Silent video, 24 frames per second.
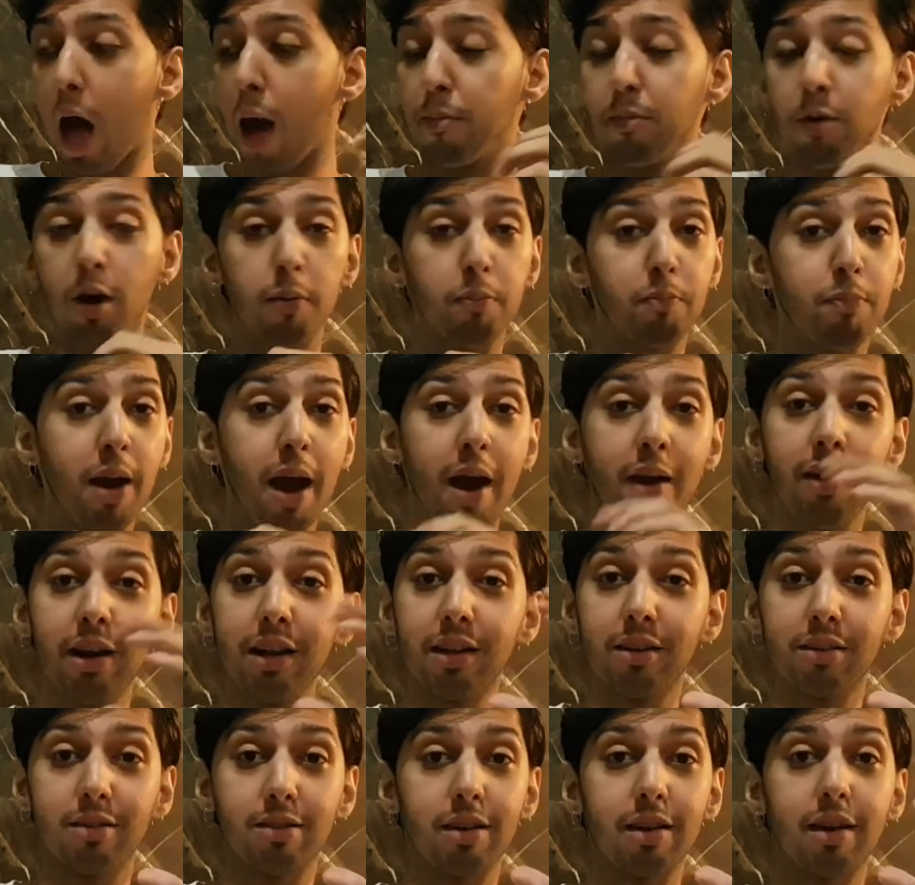I'm not
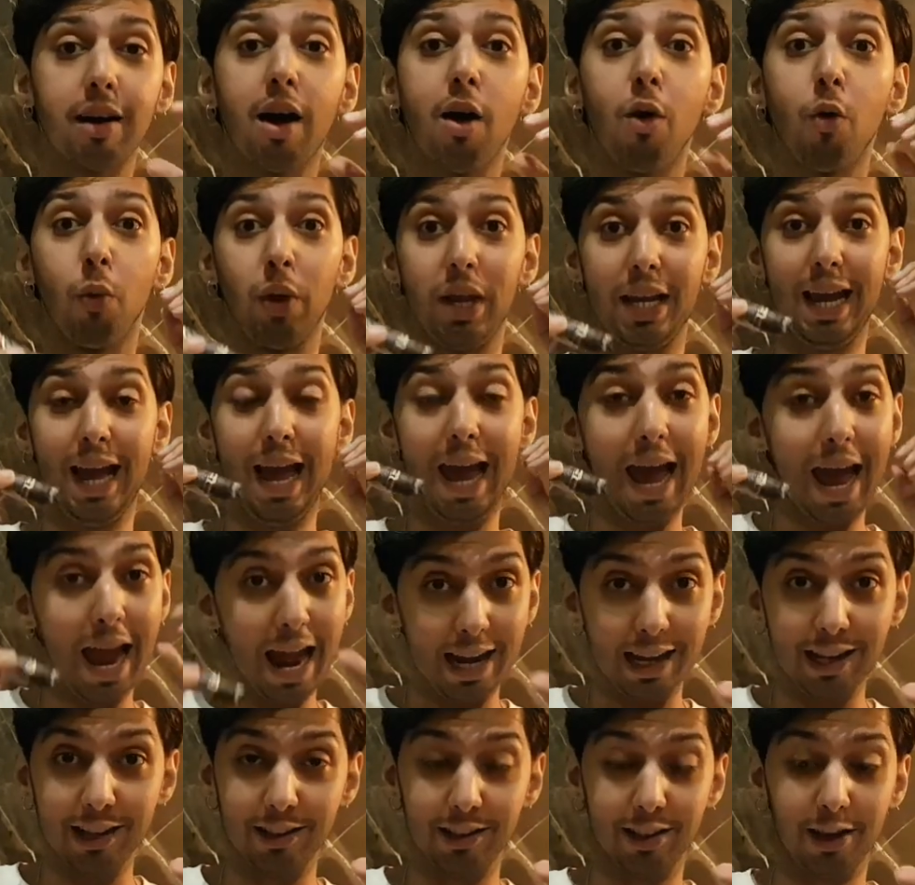pairing the cigar with
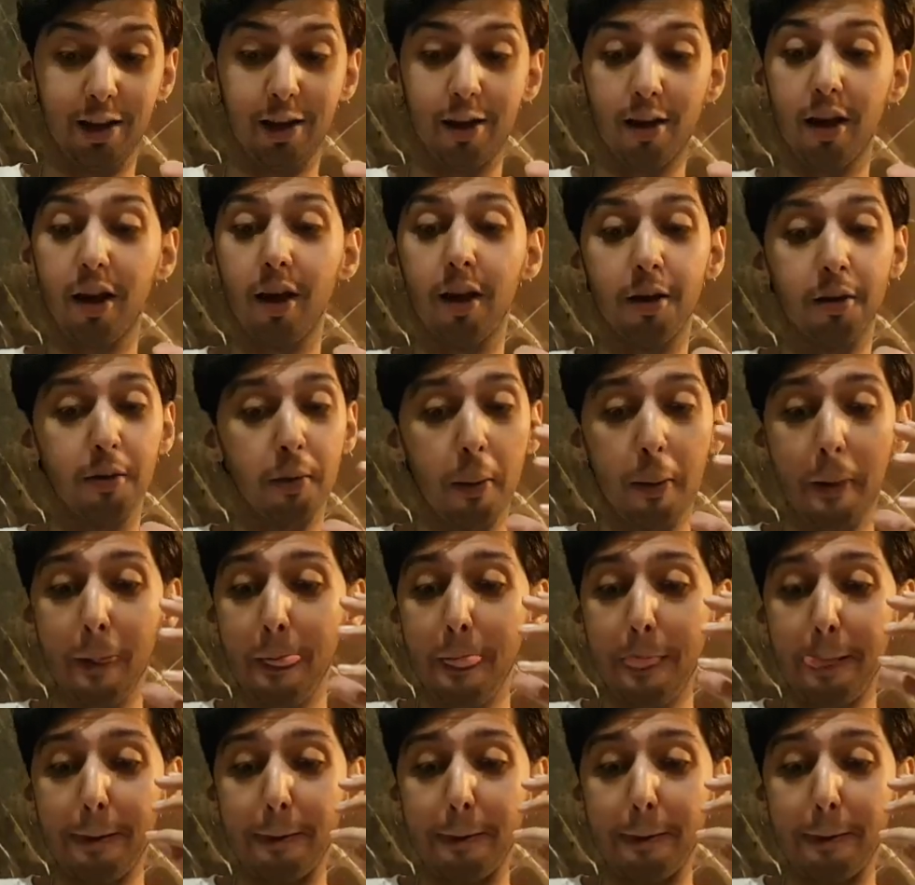anything and